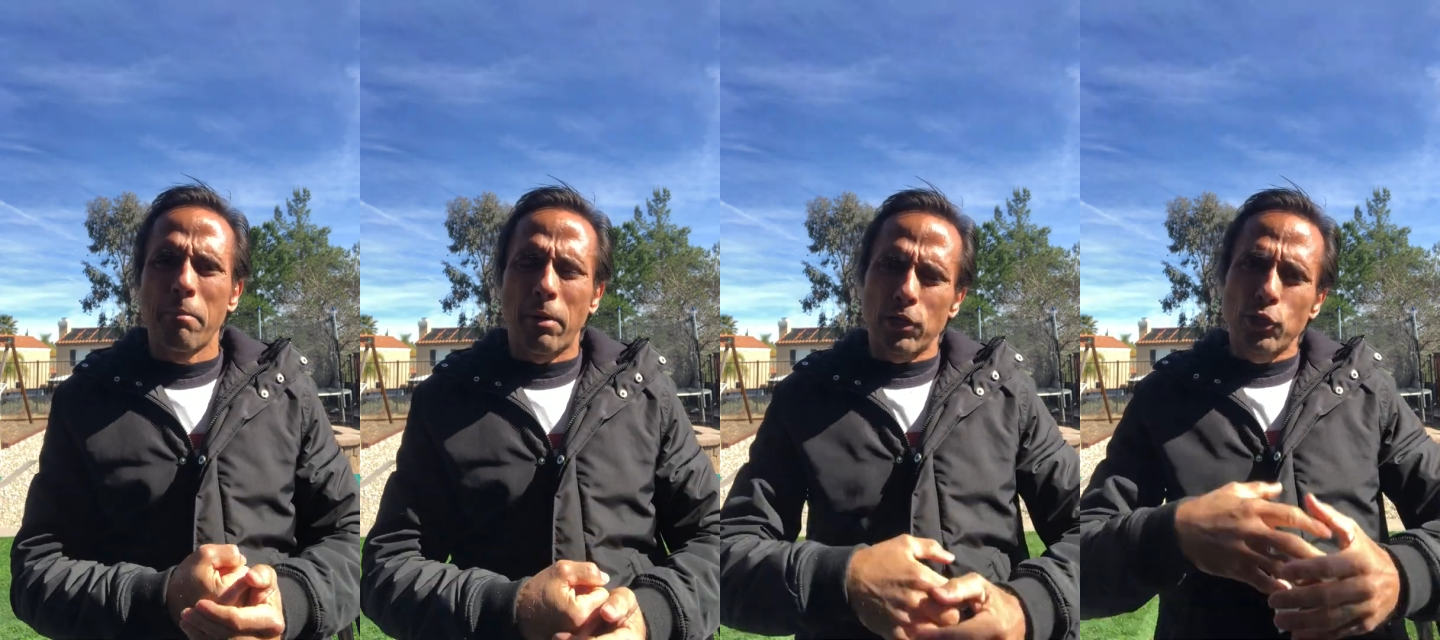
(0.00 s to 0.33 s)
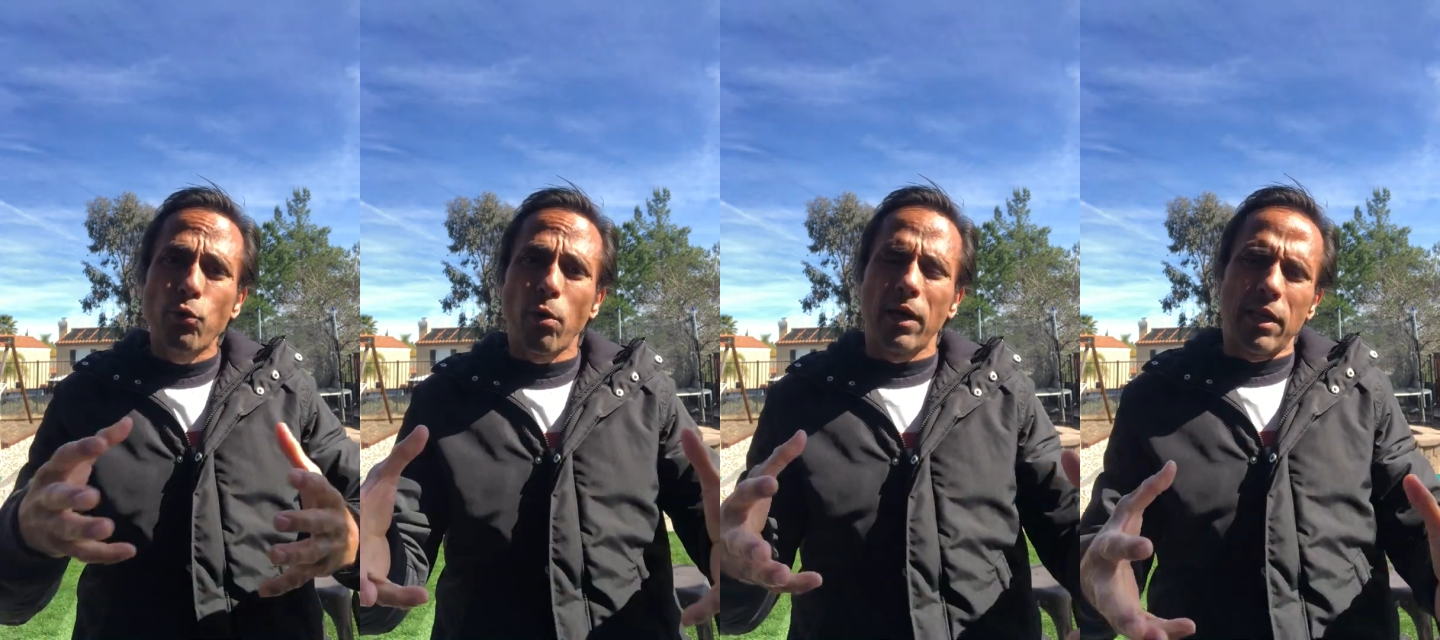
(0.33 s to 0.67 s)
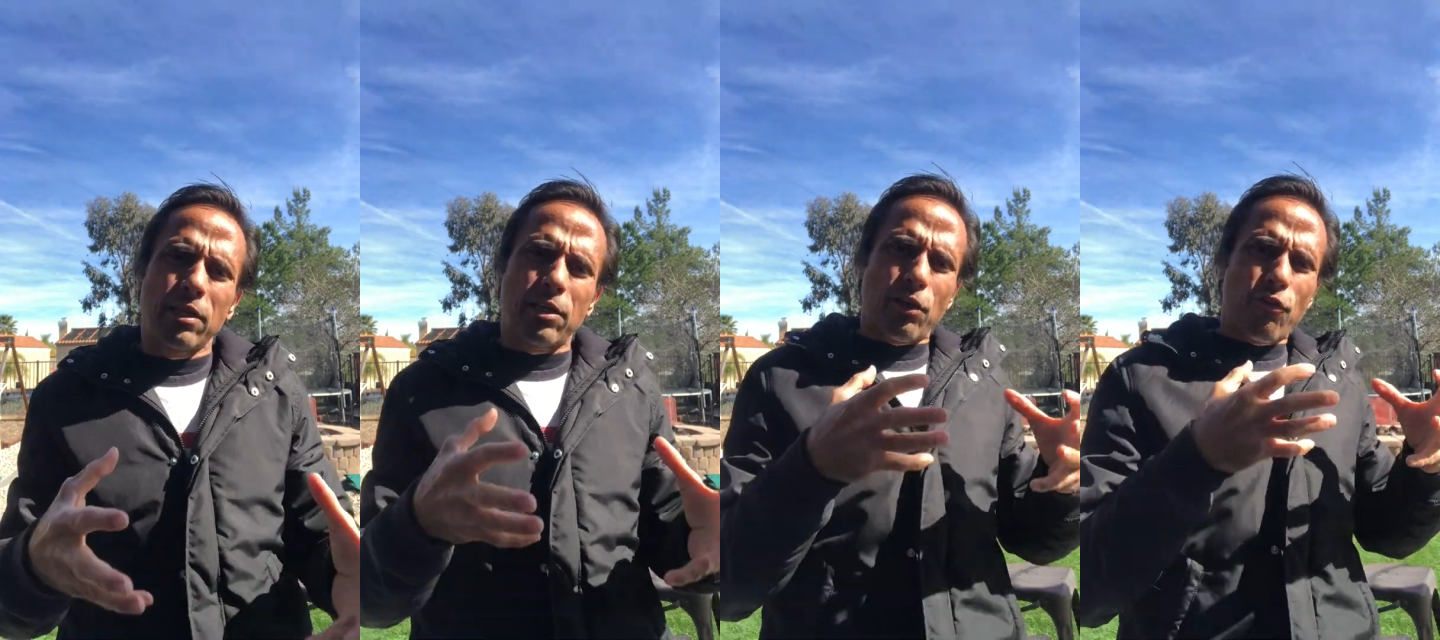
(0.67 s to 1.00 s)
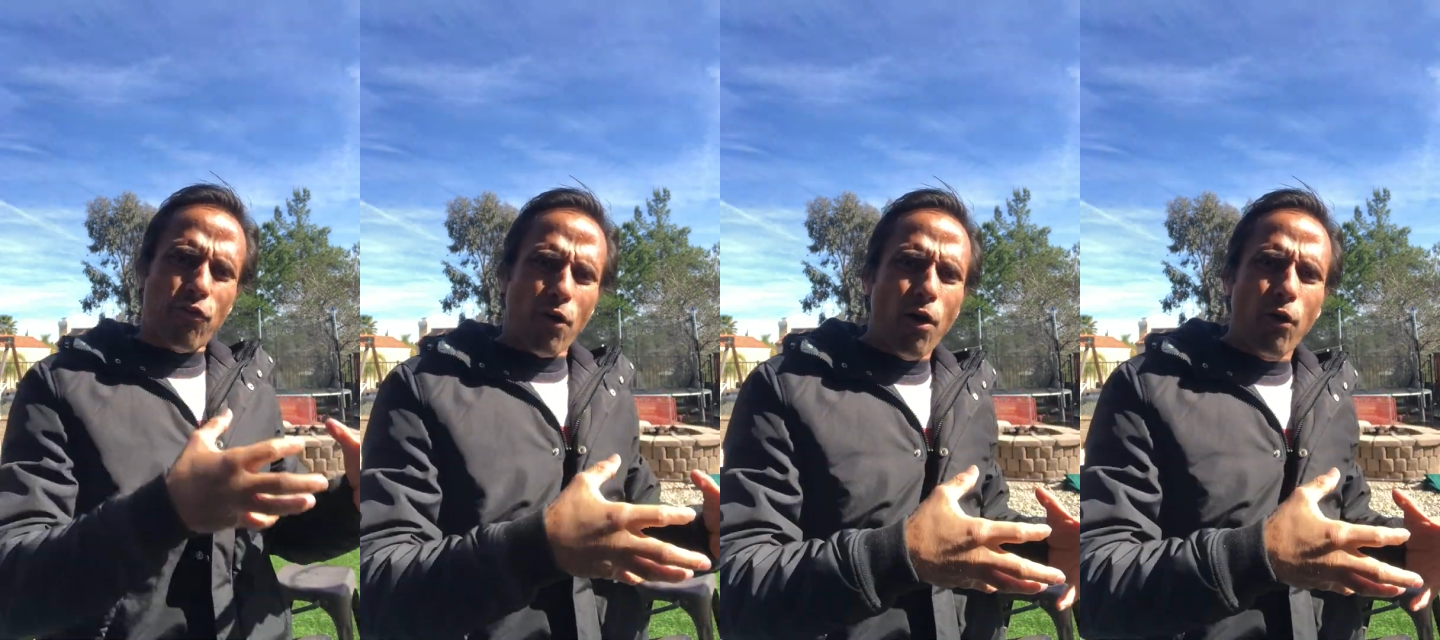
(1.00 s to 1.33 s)
But you are in
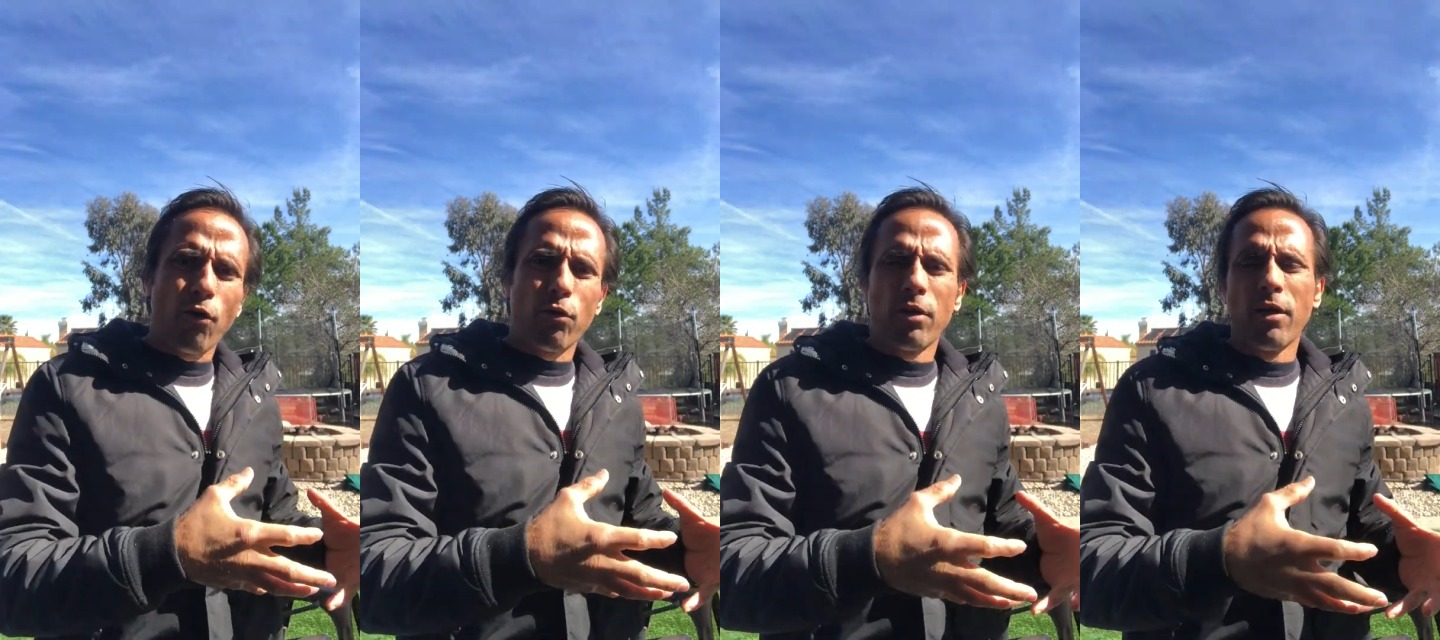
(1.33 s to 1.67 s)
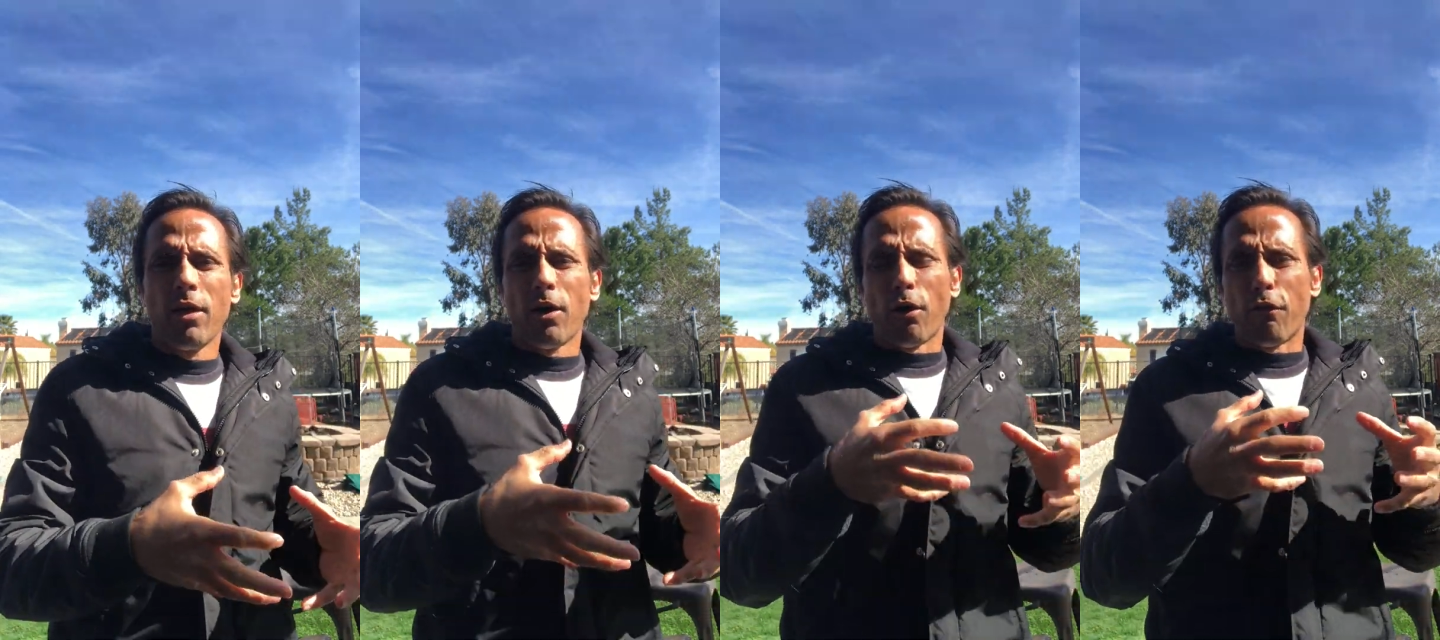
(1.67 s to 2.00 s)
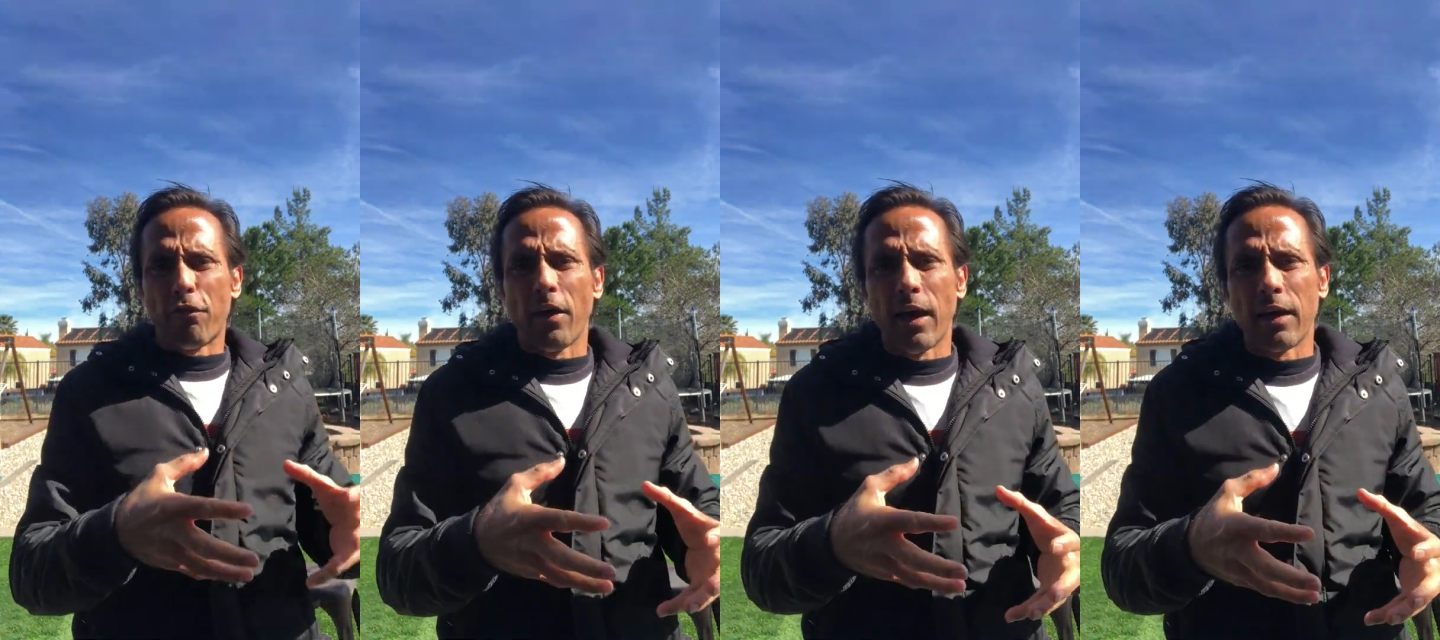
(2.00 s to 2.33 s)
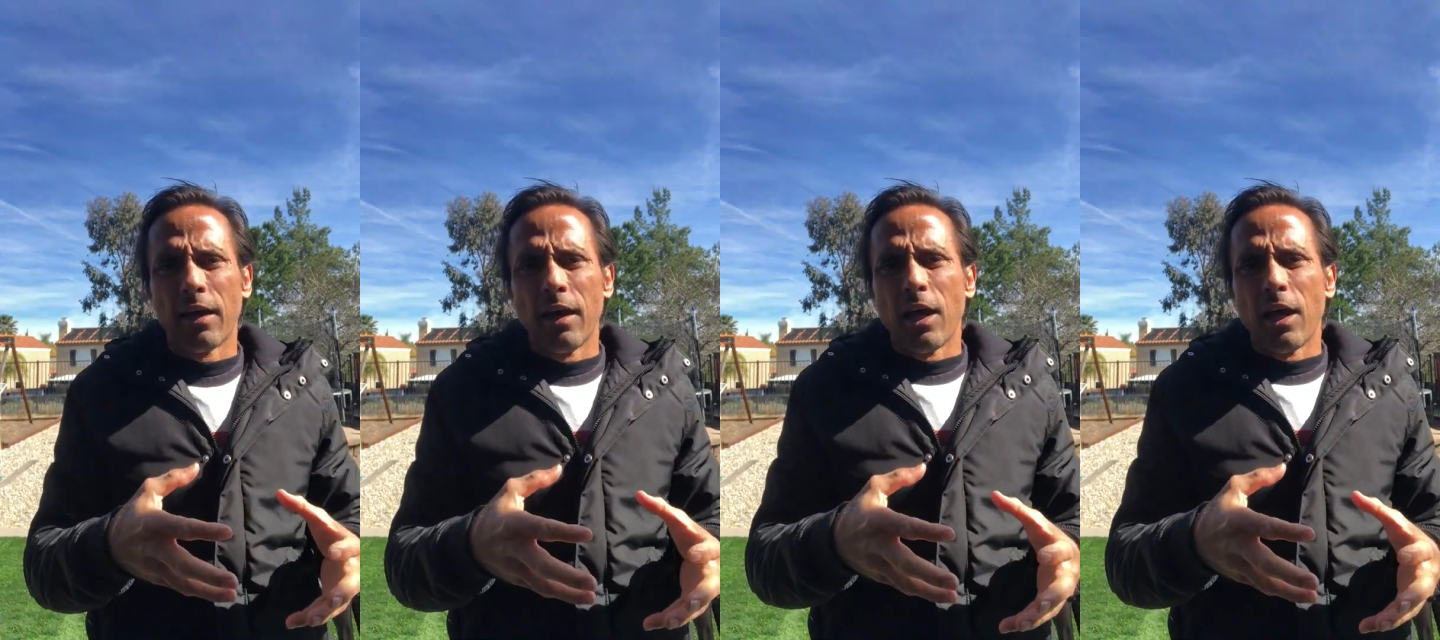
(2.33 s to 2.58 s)
control of that.